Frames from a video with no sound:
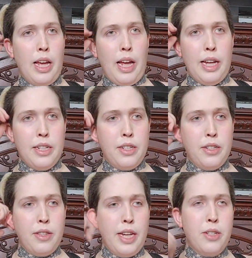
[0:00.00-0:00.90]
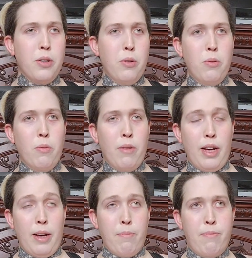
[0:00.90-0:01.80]
and they do,
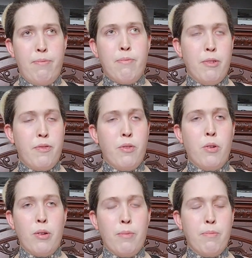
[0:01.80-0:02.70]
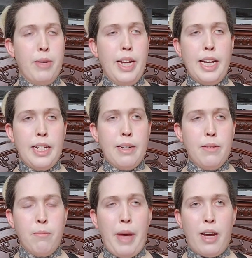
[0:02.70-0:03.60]
before getting in
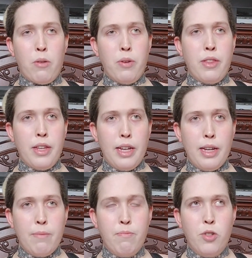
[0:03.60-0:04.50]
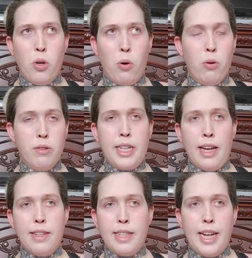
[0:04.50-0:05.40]
back with Joel,
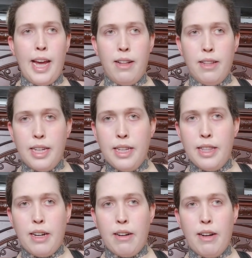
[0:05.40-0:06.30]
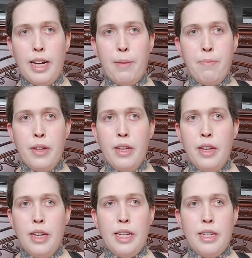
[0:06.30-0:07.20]
Tess, and Ellie, there
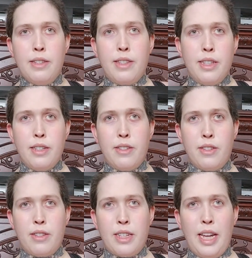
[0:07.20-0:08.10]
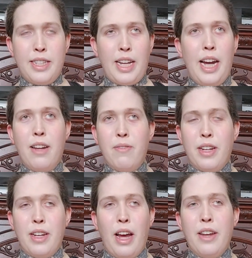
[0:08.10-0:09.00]
is this, it's kind of
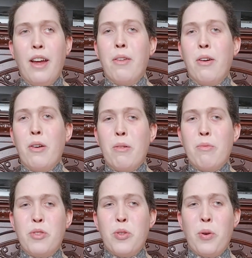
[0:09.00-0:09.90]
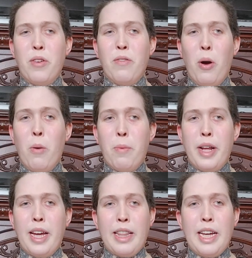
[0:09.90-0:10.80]
another sort of
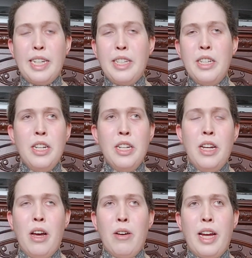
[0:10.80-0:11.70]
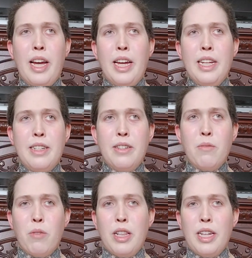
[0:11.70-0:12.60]
opening that, okay, it
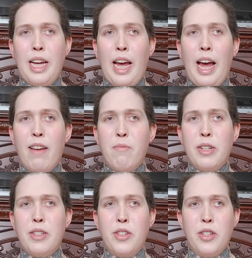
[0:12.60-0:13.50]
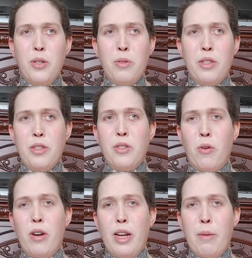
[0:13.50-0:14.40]
doesn't really have much to do with the
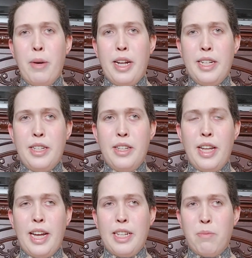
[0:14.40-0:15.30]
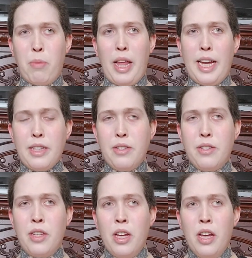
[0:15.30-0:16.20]
story, but it
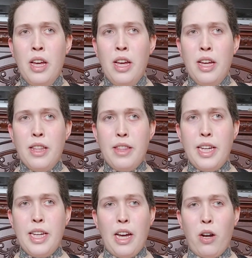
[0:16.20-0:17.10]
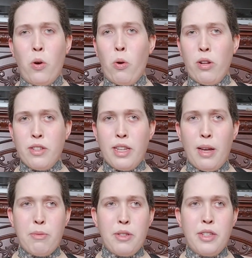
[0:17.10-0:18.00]
explains the
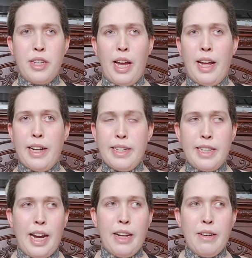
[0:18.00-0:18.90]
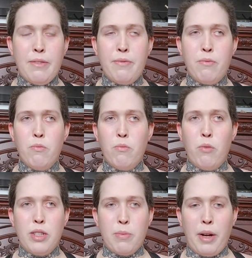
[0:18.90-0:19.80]
cordyceps and kind of
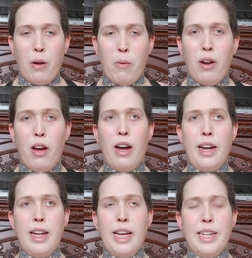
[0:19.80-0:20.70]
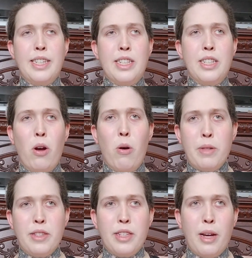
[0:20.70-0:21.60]
what's been going on. It
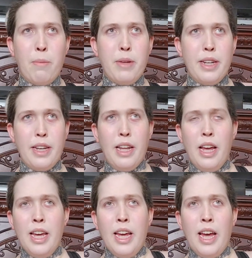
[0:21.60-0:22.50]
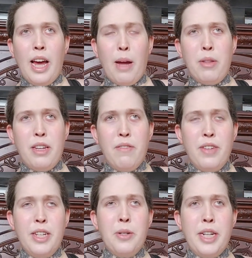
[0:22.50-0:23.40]
opens up in, I believe,
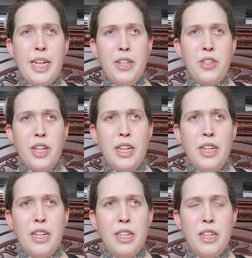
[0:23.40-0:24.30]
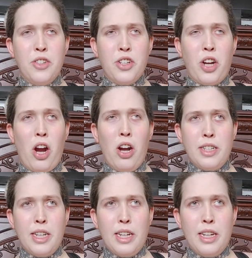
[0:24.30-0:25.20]
Indonesia,
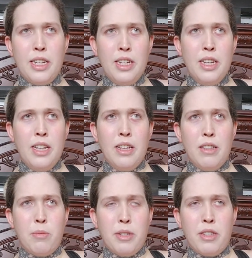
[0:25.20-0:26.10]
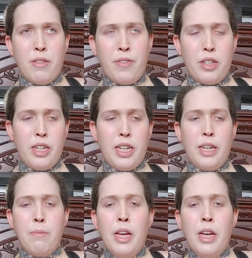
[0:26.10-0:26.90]
Jakarta specifically.